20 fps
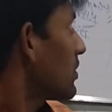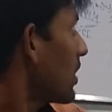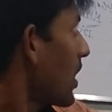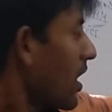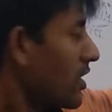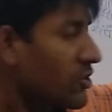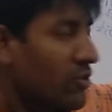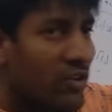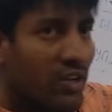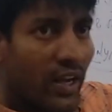
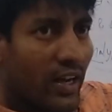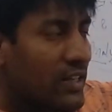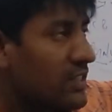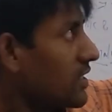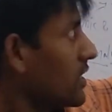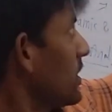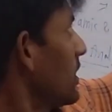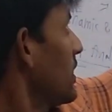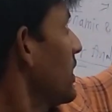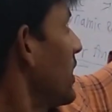As you can
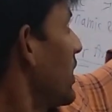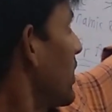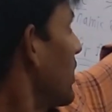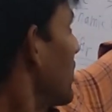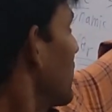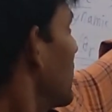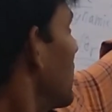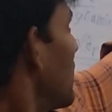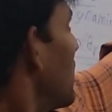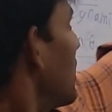see
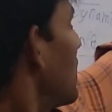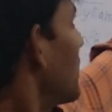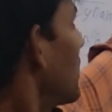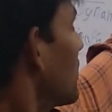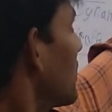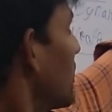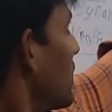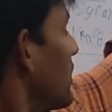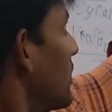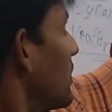here,
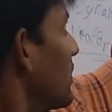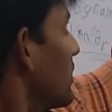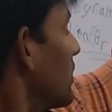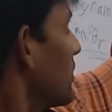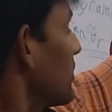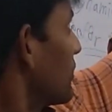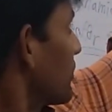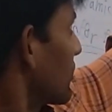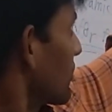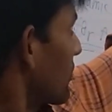
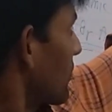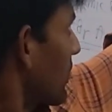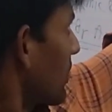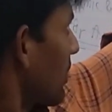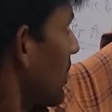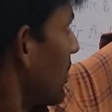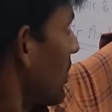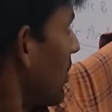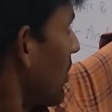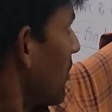
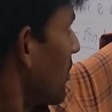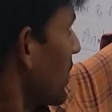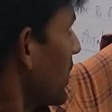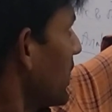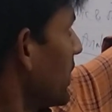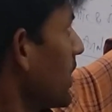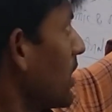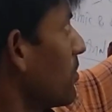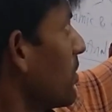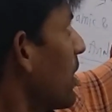our
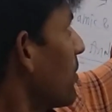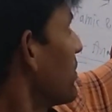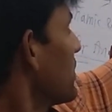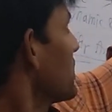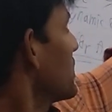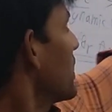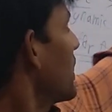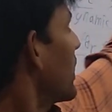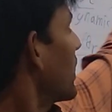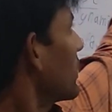India map
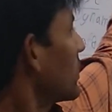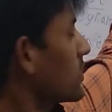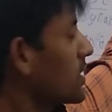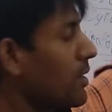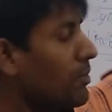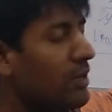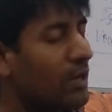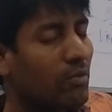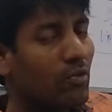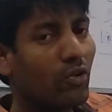is there. At the
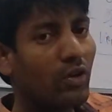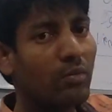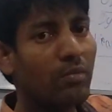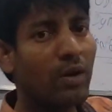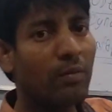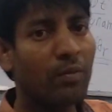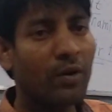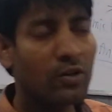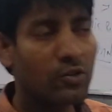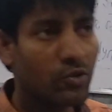same time, world
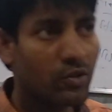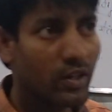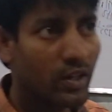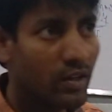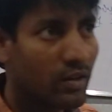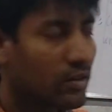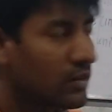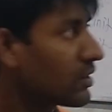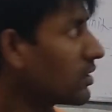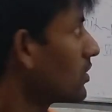map also there.